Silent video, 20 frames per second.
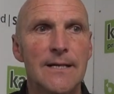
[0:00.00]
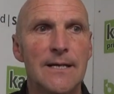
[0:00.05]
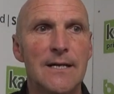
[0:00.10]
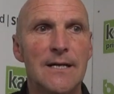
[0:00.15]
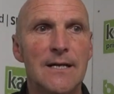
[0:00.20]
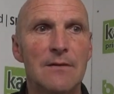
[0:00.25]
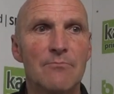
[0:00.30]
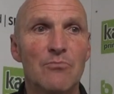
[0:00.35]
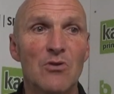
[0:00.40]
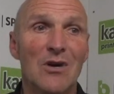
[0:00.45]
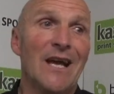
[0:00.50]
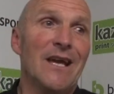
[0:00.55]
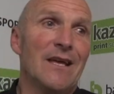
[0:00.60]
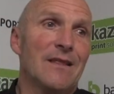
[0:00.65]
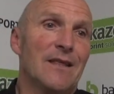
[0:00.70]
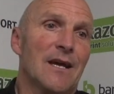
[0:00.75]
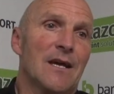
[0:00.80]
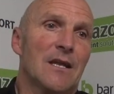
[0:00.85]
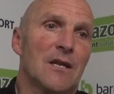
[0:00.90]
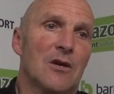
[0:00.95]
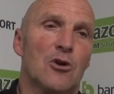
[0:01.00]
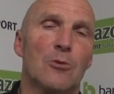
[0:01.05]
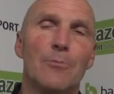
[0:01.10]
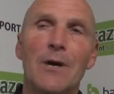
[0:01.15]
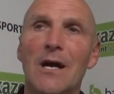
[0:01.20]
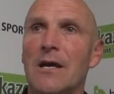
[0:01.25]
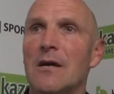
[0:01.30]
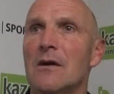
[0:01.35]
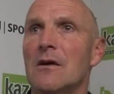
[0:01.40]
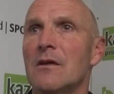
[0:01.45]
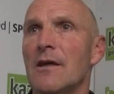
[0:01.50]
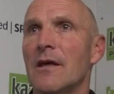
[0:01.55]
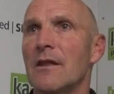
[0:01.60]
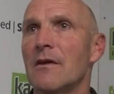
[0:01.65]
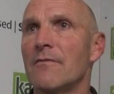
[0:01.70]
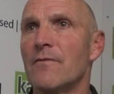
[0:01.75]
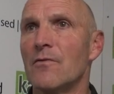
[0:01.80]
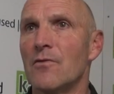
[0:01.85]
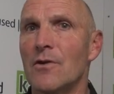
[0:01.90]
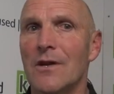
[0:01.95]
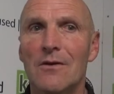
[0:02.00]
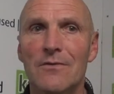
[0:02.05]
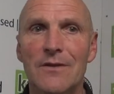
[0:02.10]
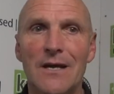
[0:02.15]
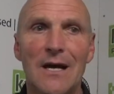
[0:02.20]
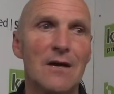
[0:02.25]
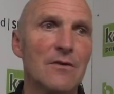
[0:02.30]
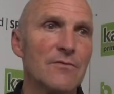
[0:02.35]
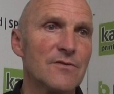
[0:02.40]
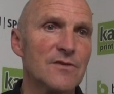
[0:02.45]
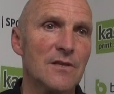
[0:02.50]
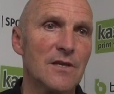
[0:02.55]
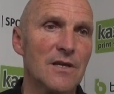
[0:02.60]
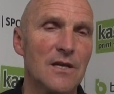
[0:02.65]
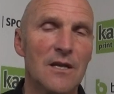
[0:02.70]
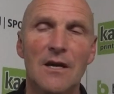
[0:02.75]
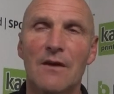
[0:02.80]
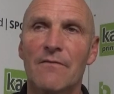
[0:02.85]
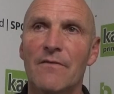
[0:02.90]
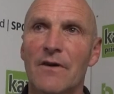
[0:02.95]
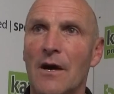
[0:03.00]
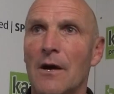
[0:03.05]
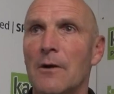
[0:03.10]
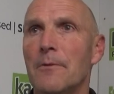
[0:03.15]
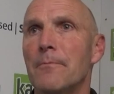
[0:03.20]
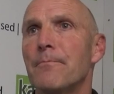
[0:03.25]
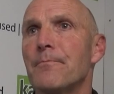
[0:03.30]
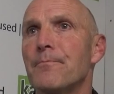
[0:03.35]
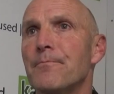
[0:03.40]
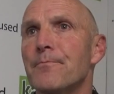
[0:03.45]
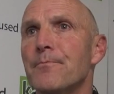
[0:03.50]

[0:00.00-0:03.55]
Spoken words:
But hey, they're going to come at you, aren't they? They're 4-0 down, so they're going to have a go.